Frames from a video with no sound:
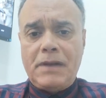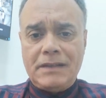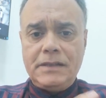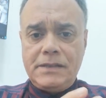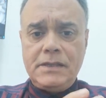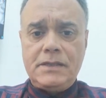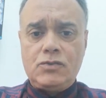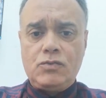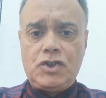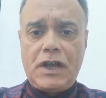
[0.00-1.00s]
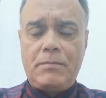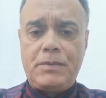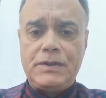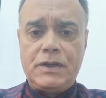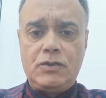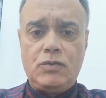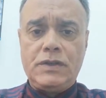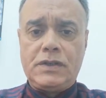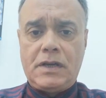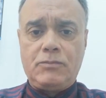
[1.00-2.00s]
blood diseases which can present
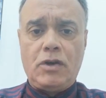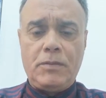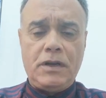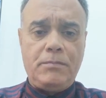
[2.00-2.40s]
with abdominal